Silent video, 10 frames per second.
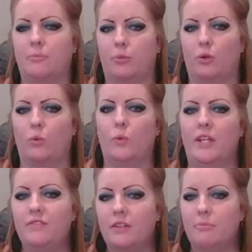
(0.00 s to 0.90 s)
simple,
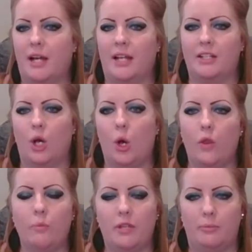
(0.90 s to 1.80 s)
we have combined
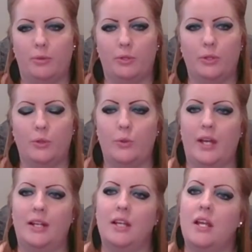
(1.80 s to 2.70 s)
all the people
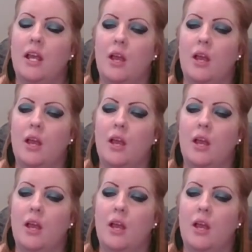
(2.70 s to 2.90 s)
who had